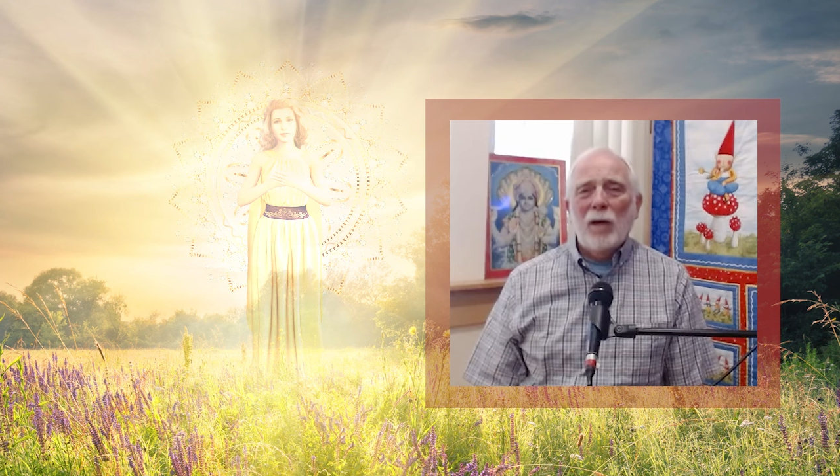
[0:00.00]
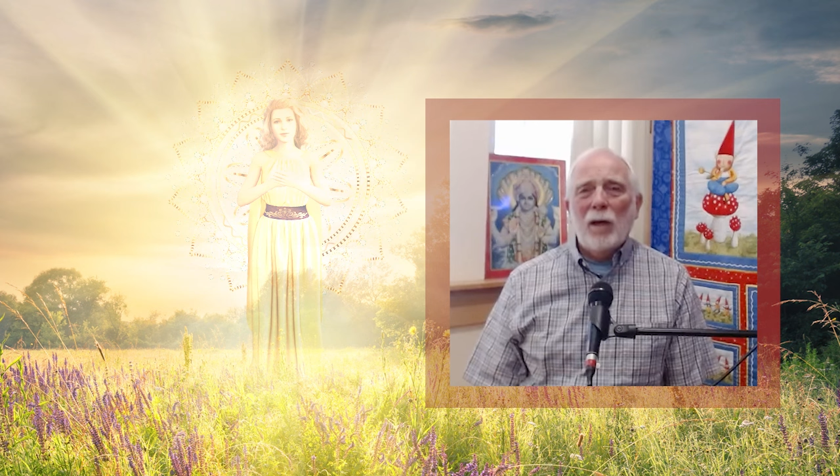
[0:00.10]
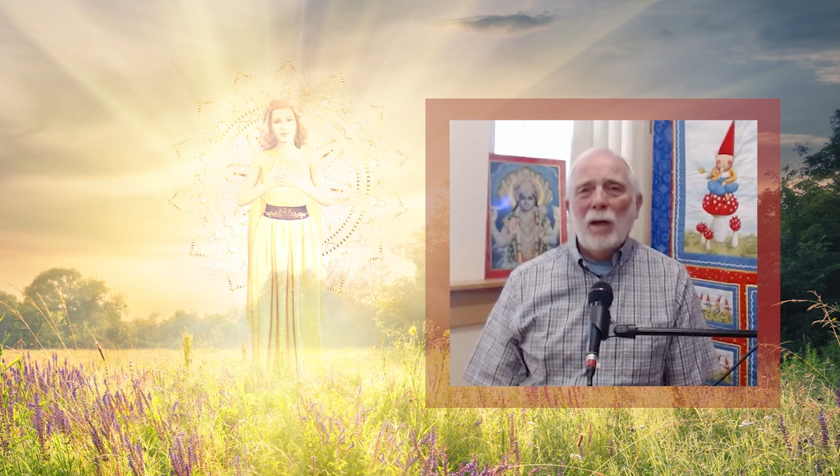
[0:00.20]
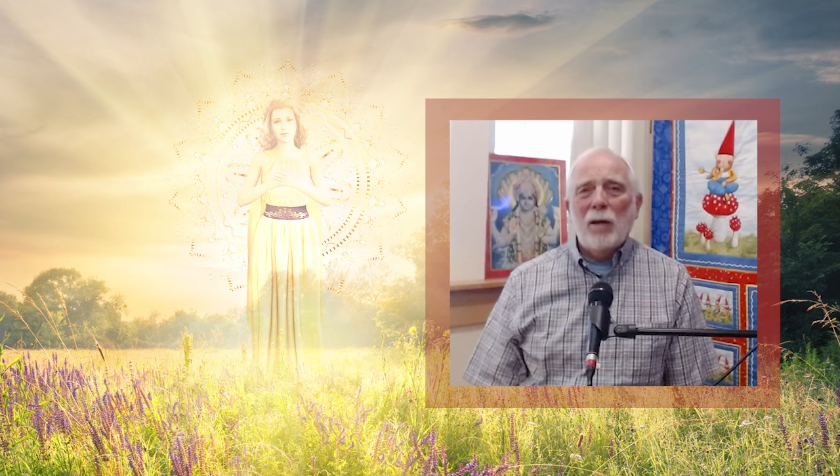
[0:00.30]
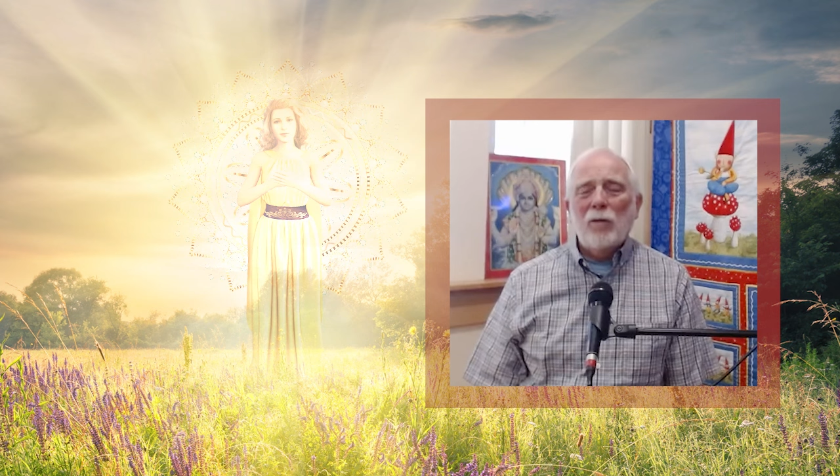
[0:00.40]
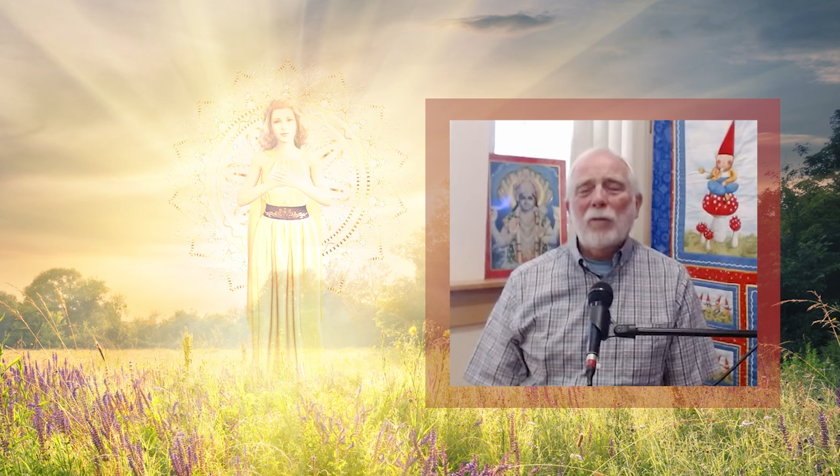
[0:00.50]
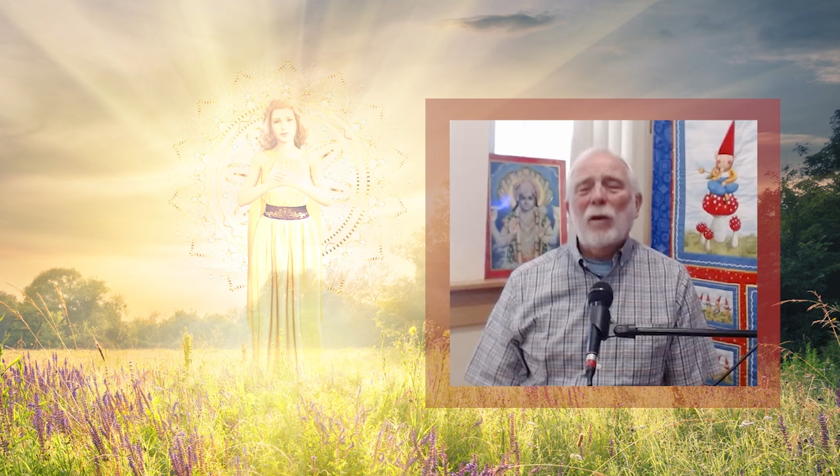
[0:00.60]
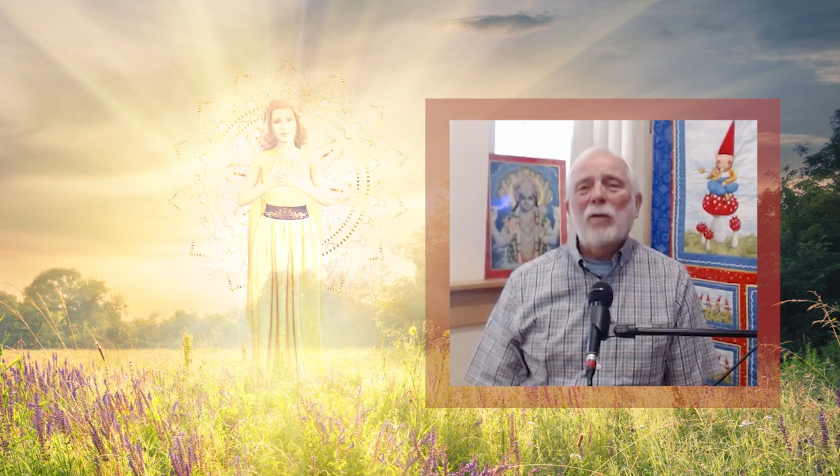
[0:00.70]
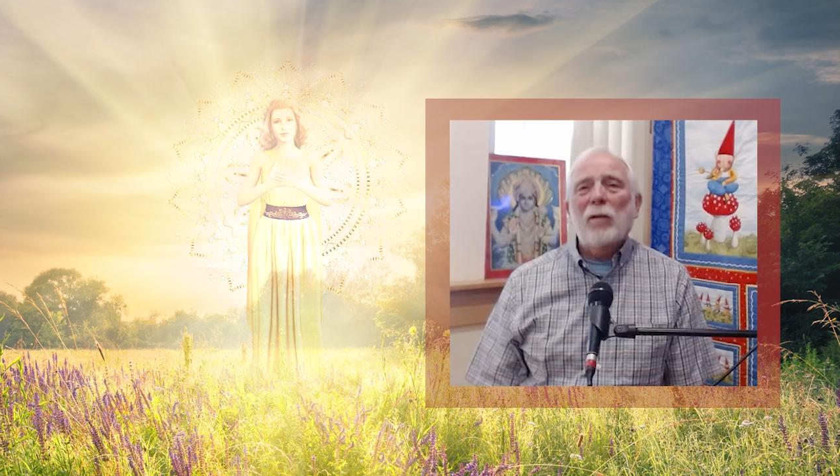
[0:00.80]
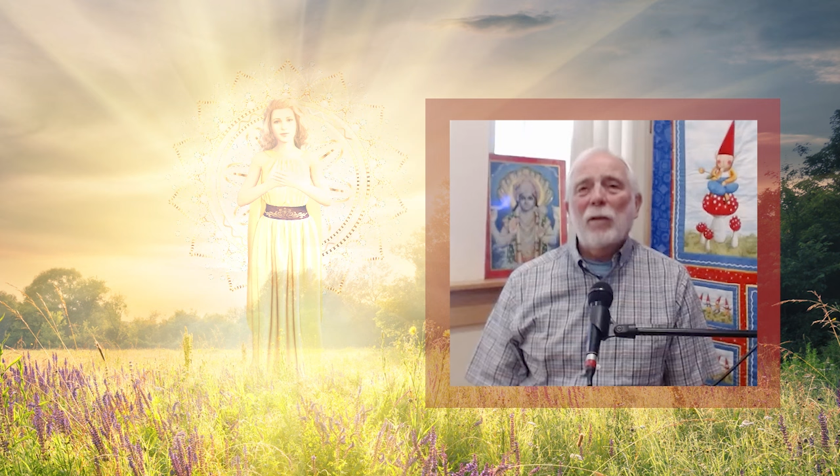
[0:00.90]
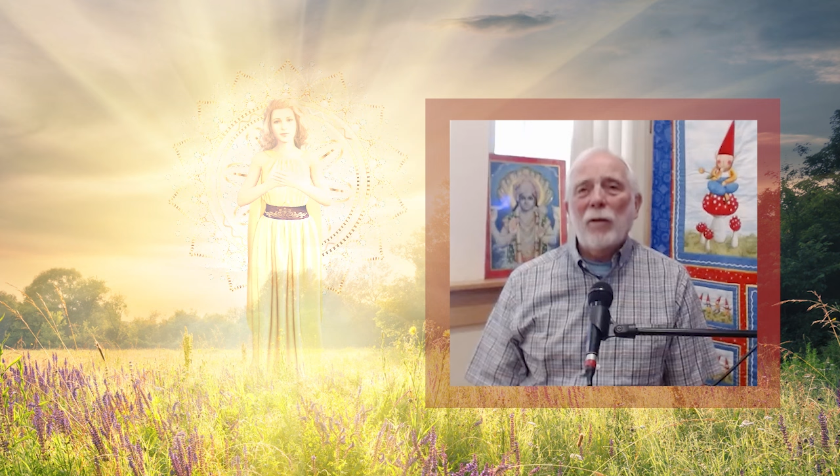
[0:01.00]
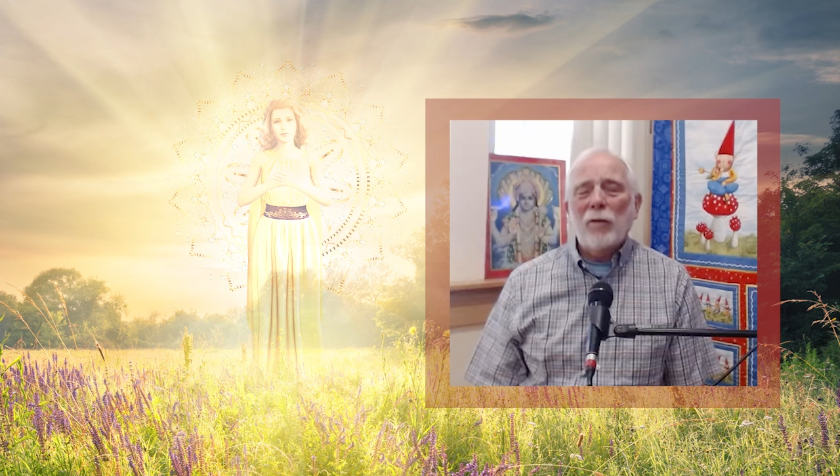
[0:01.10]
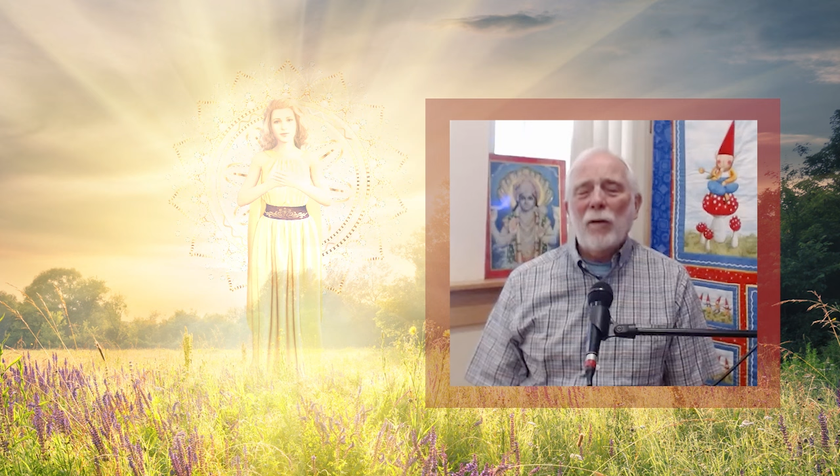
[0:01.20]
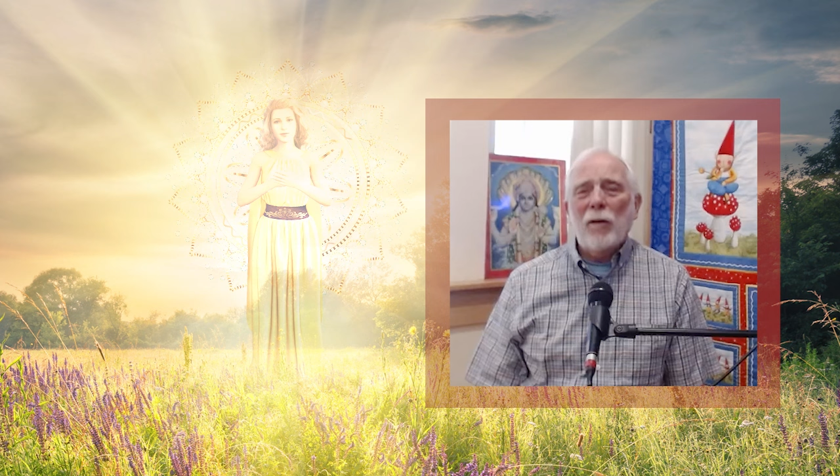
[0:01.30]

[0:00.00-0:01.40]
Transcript: And I just like to listen to